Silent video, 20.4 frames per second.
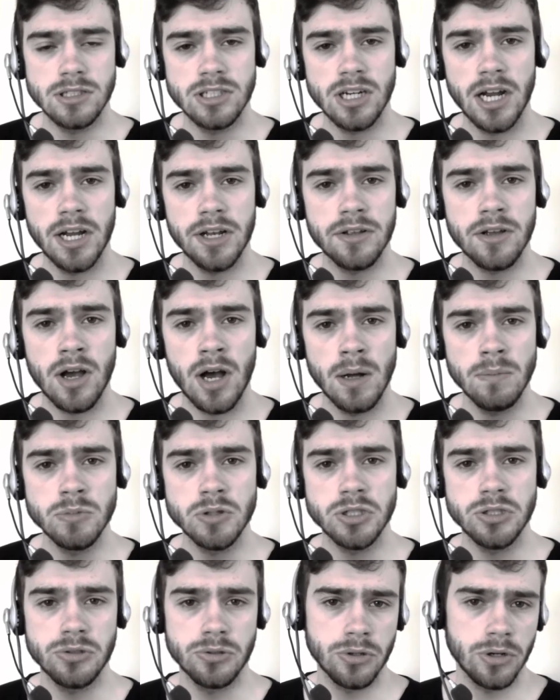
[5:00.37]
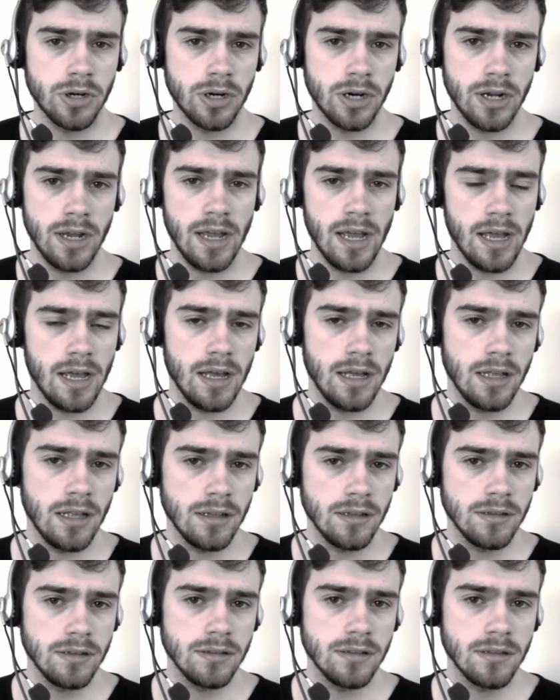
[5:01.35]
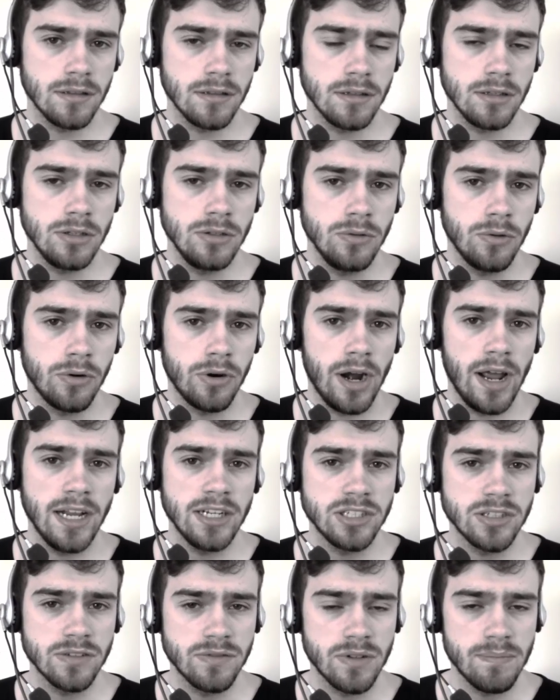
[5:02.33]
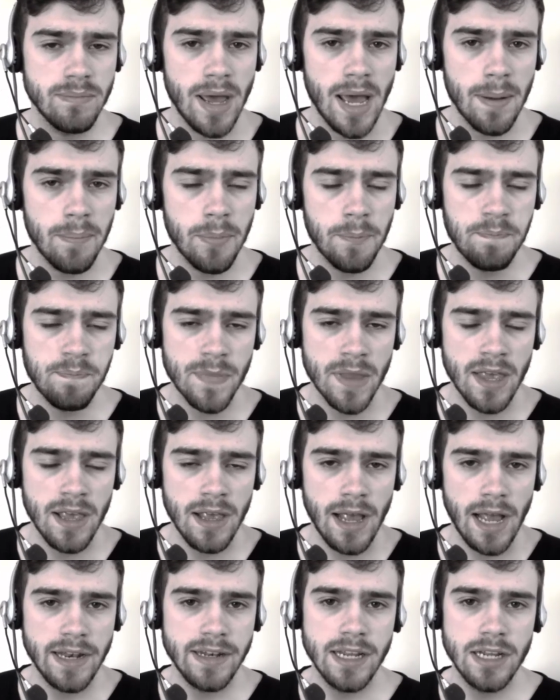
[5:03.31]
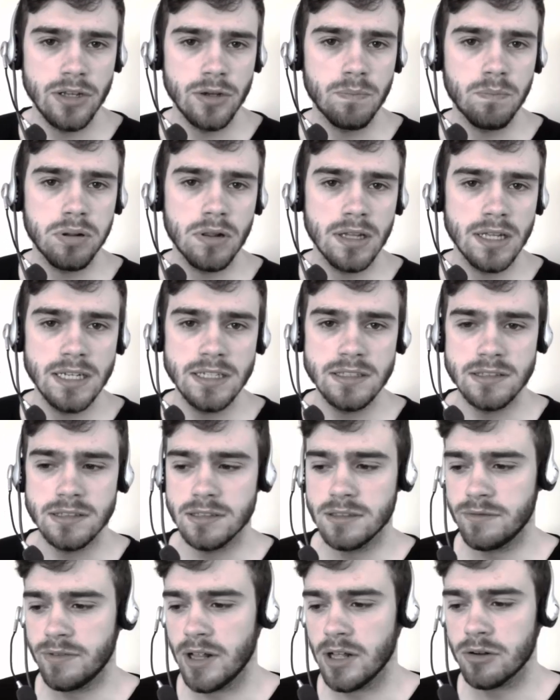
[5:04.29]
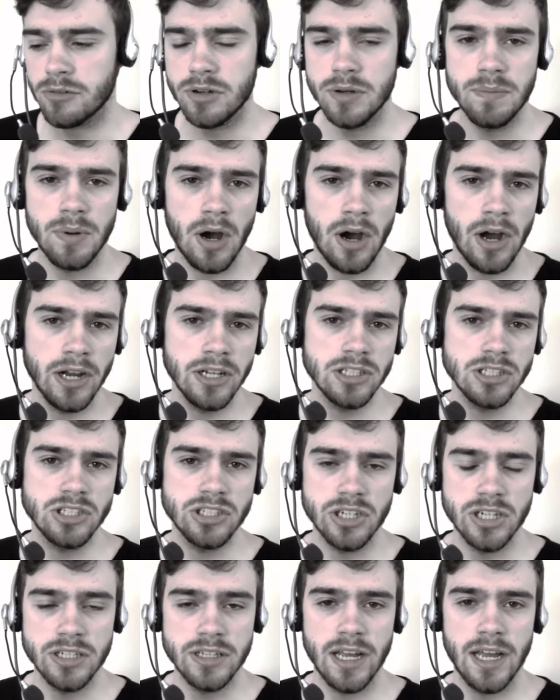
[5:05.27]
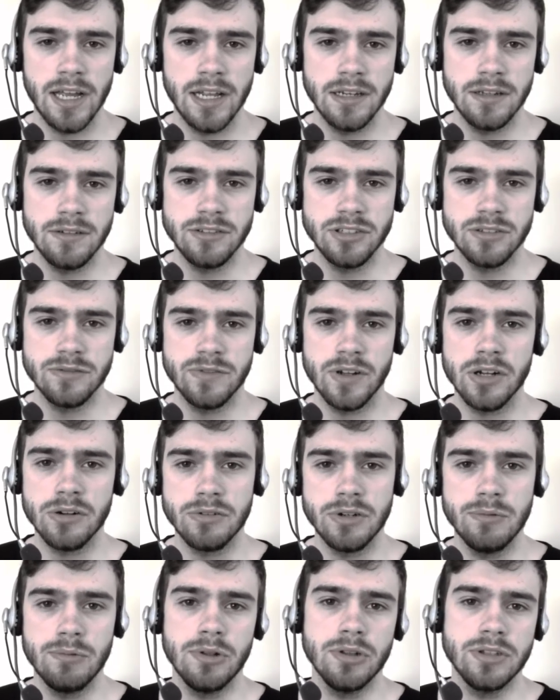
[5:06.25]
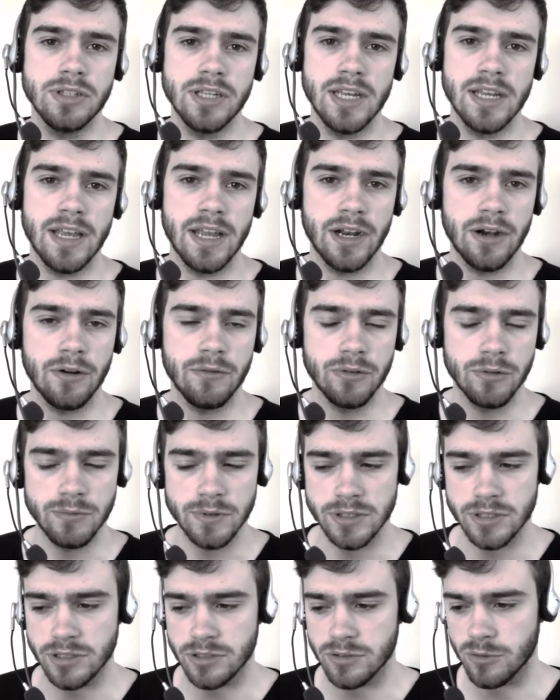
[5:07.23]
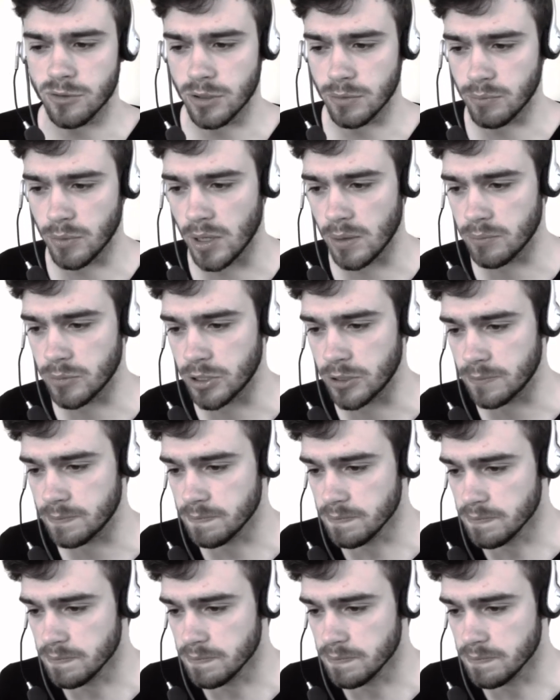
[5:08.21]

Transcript: giant come to your edge of the map, and then you place the Valkyrie behind the giant, and the Valkyrie will take care of the wizard or the bomber.